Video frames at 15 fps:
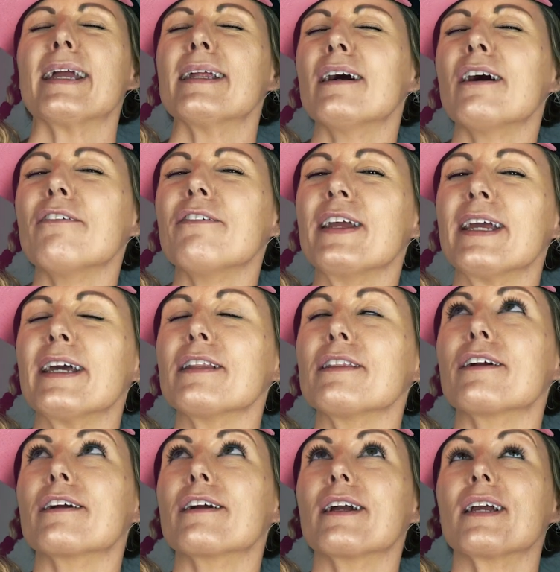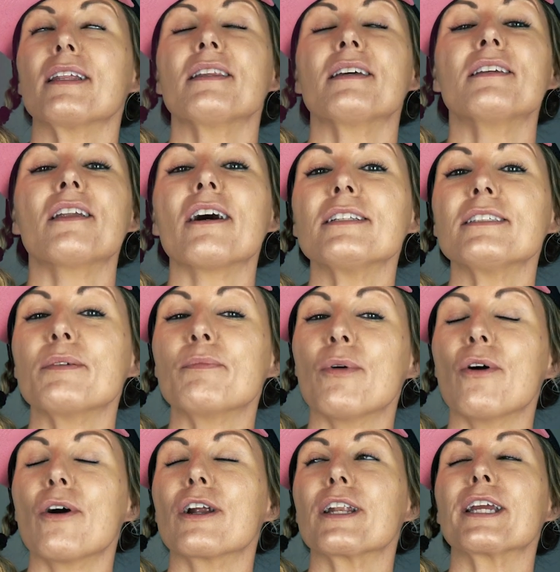Adolf Hitler and the Nazi
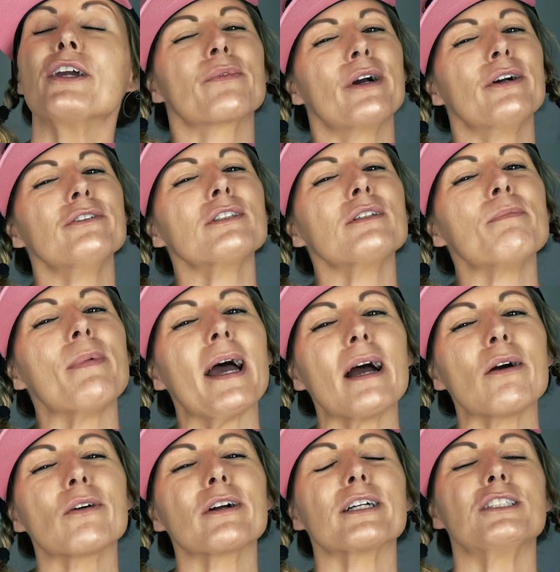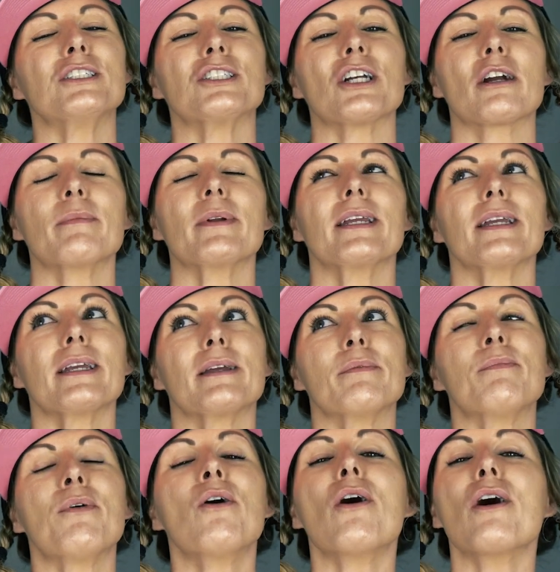Party rose to power in Germany
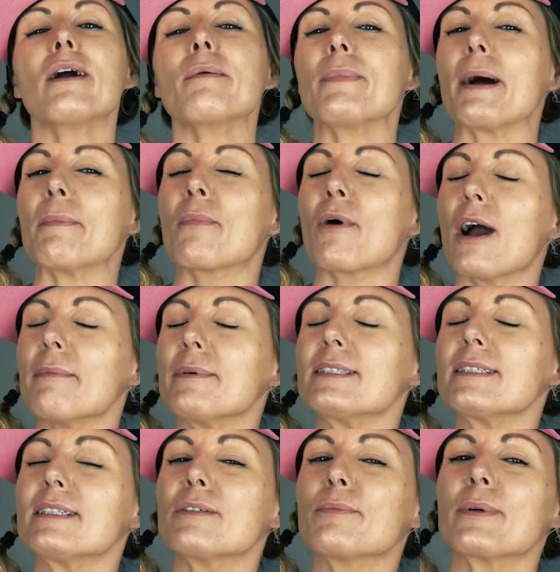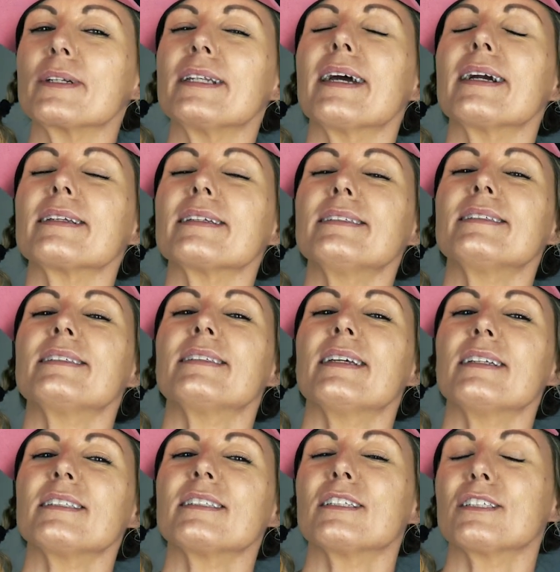in part by promising to protect its
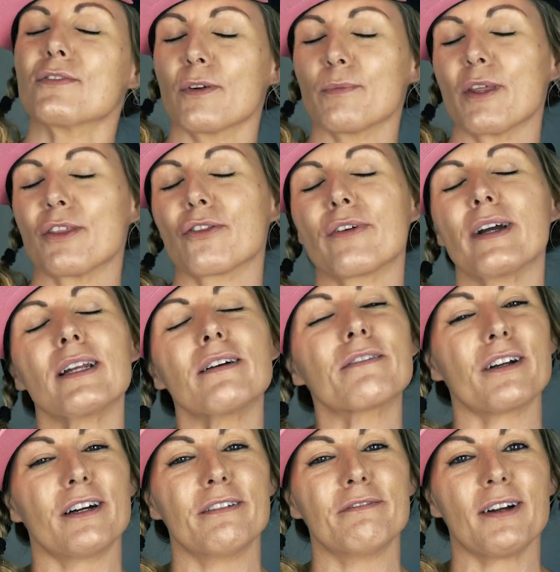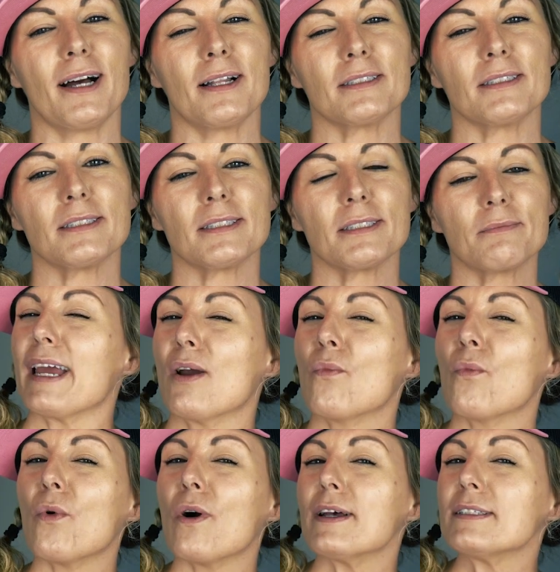citizens from the threat of gun violence.
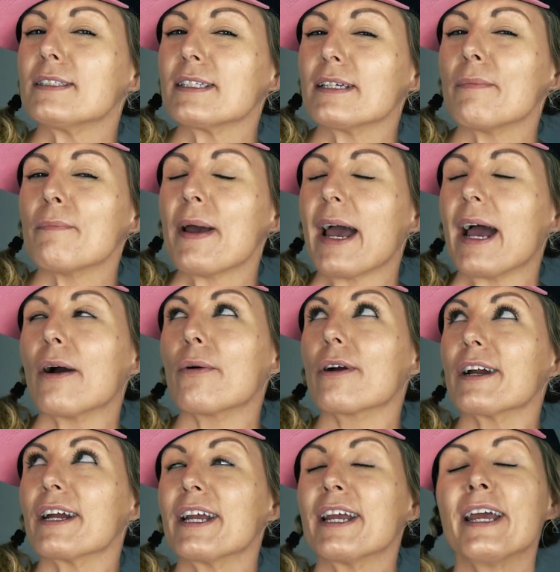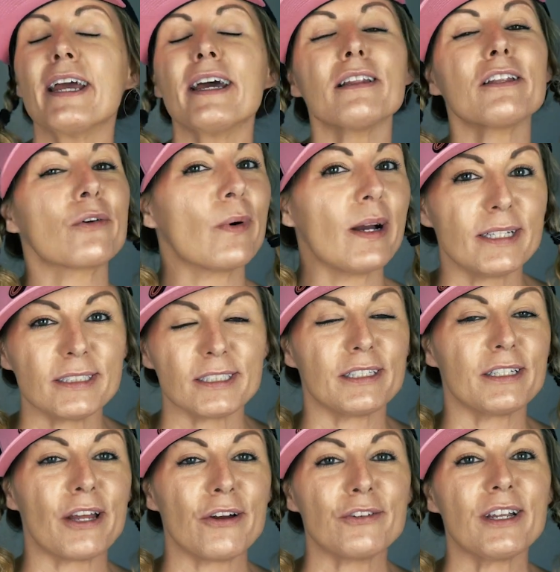And once in power, Hitler wasted
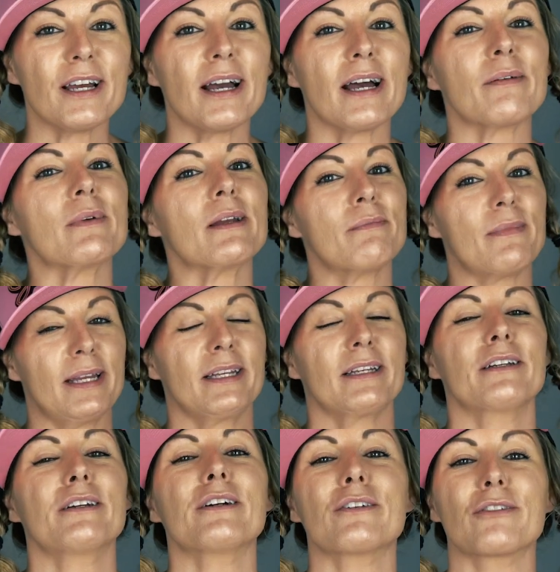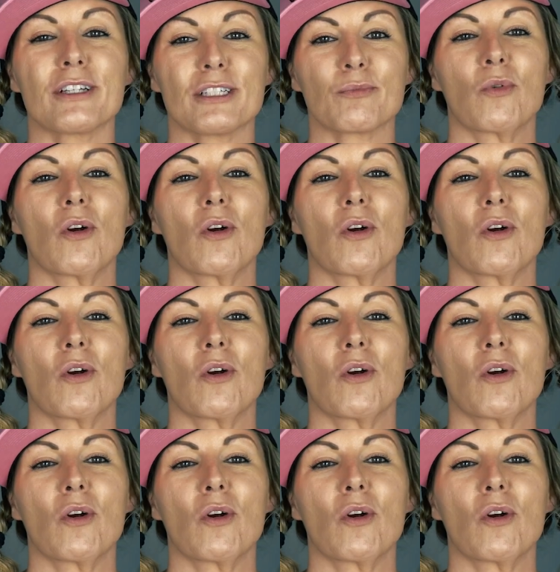no time in making good on his